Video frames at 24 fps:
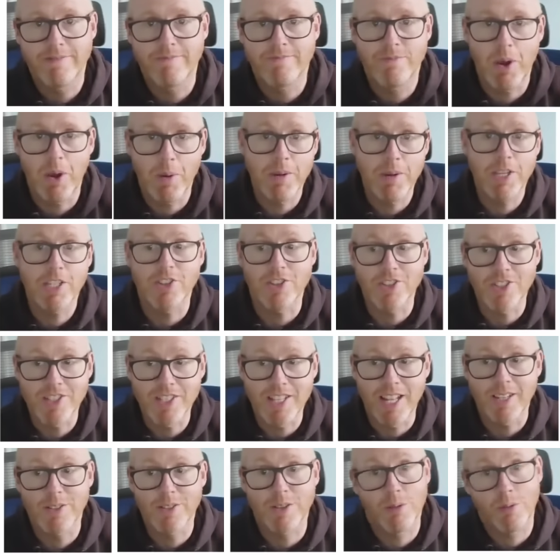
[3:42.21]
emissions
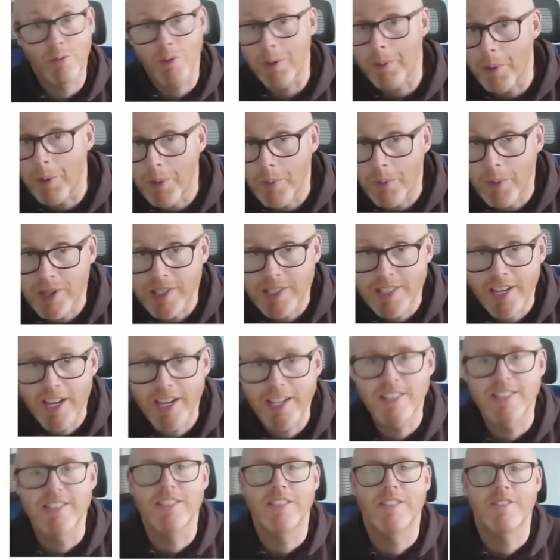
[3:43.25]
down to 3.1
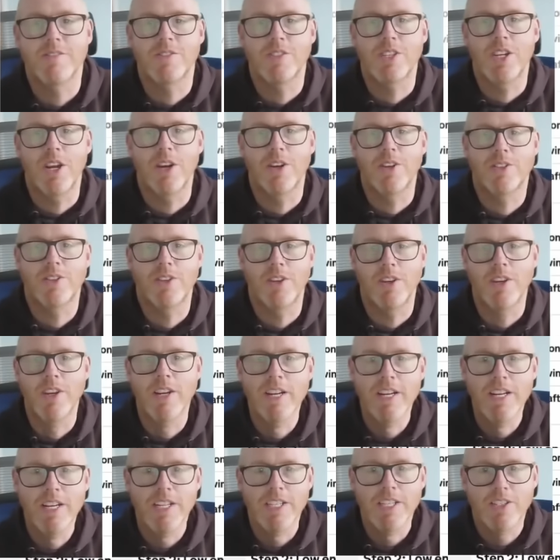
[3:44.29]
tons of CO2.
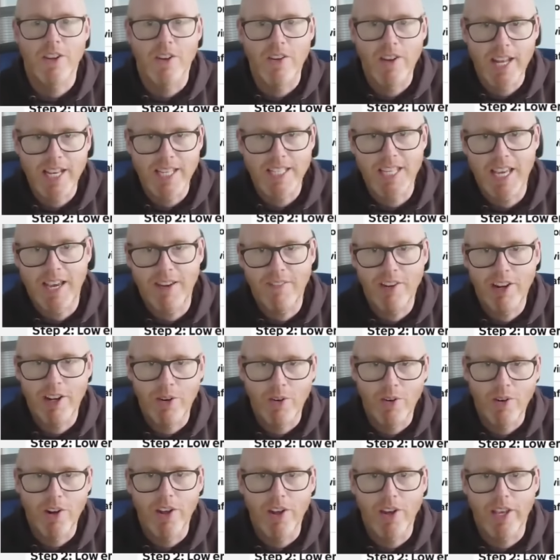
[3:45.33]
So let's have a
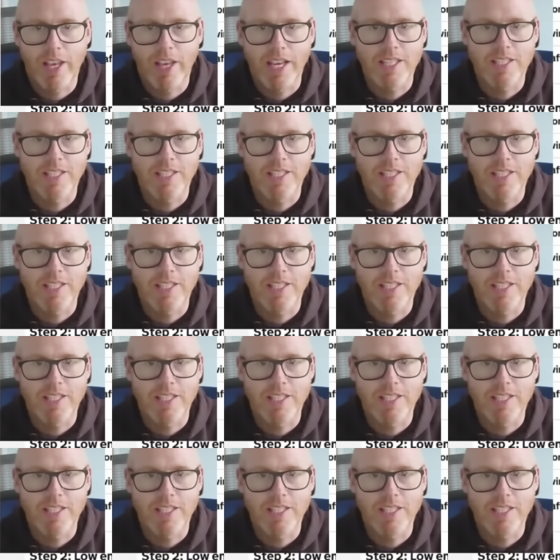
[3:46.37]
little look at